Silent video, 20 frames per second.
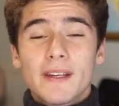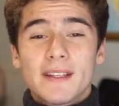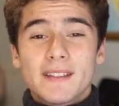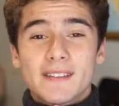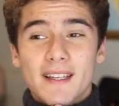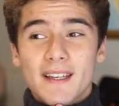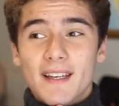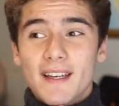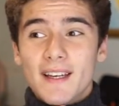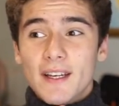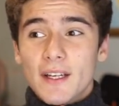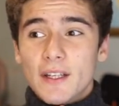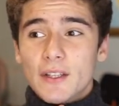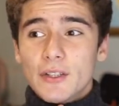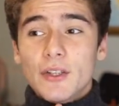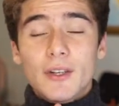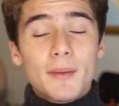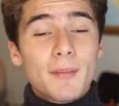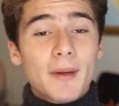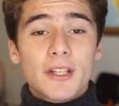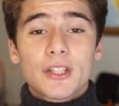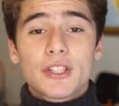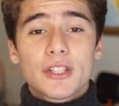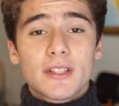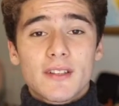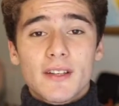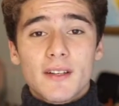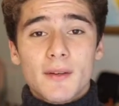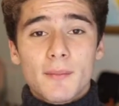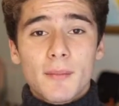is, you can make a
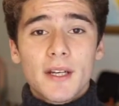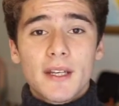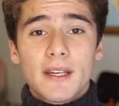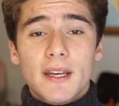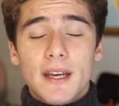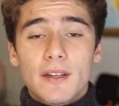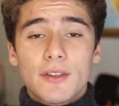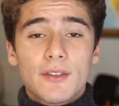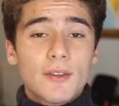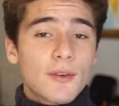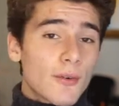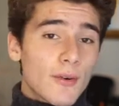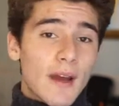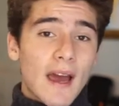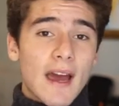shit ton of money, and you